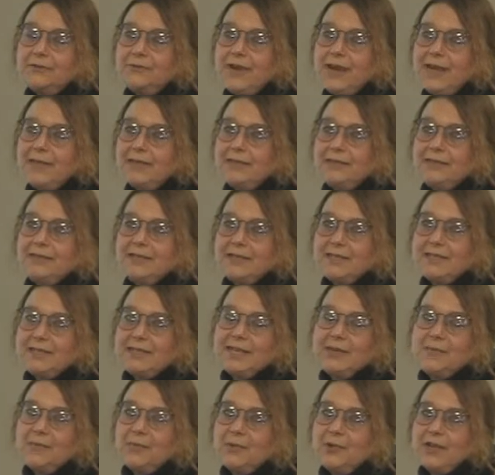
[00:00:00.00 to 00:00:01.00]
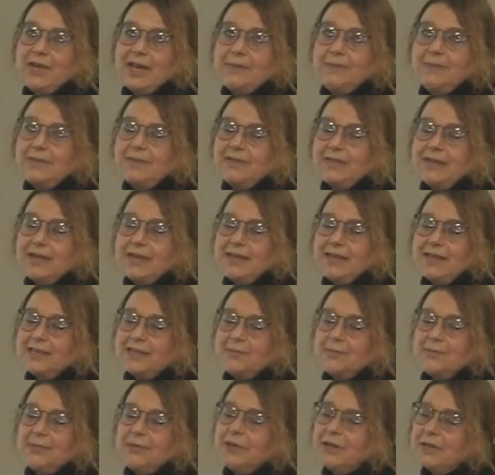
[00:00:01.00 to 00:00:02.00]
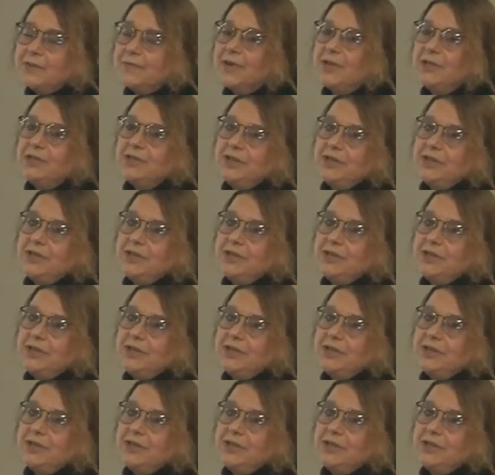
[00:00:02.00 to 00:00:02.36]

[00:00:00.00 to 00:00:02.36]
rate is 16.8%. That's pretty much